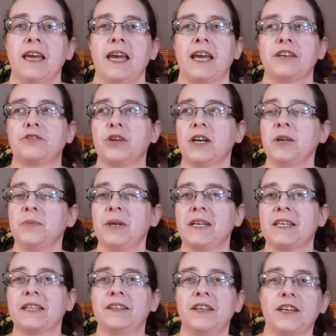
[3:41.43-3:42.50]
and try to make
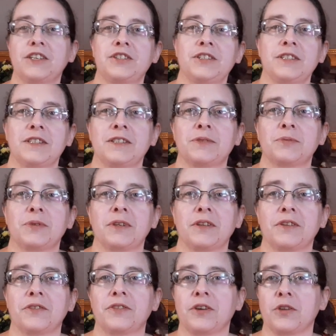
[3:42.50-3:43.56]
connections
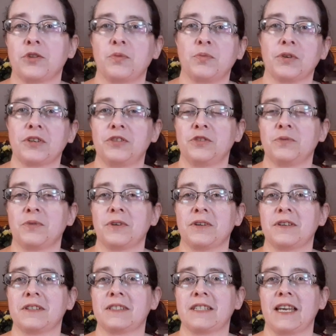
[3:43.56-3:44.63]
with other
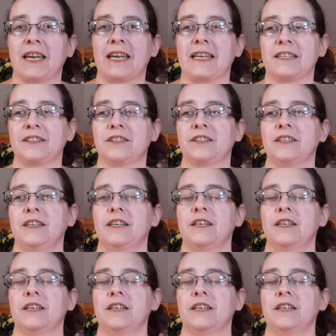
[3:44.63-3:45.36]
BookTubers and